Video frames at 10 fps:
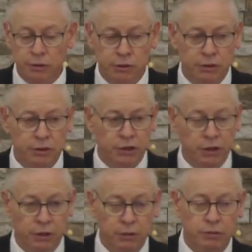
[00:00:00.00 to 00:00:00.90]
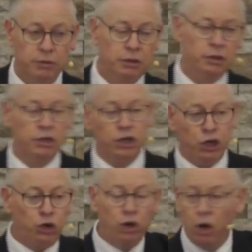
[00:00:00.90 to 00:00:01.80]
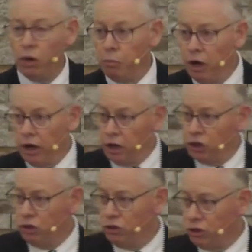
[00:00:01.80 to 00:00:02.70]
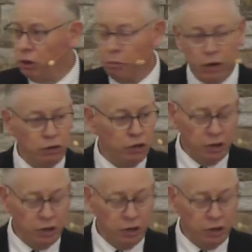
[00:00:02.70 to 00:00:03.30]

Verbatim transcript: You know, you know what my issues are better than I